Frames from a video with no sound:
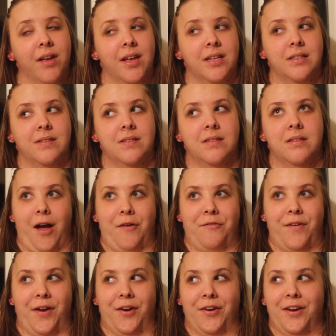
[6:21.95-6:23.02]
It's a
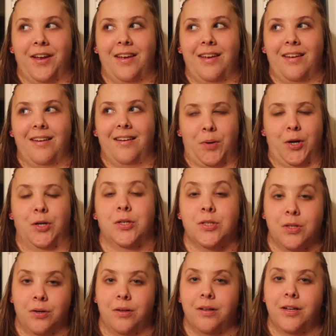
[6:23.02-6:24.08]
very
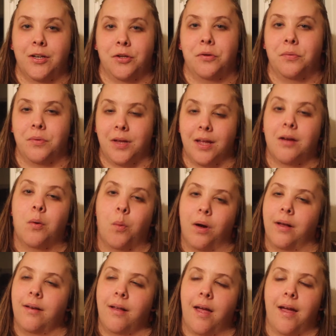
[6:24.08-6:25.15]
personal and unique
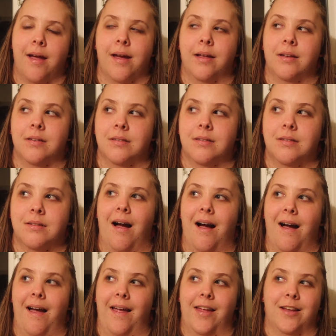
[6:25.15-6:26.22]
one, and
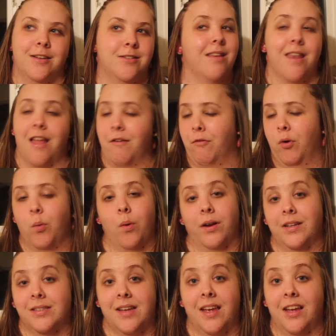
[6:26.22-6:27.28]
I never
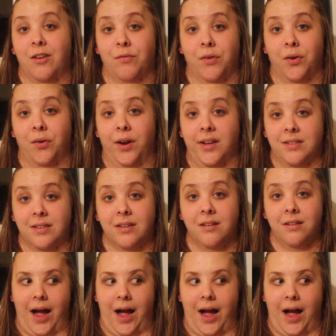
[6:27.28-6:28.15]
want to take it for granted.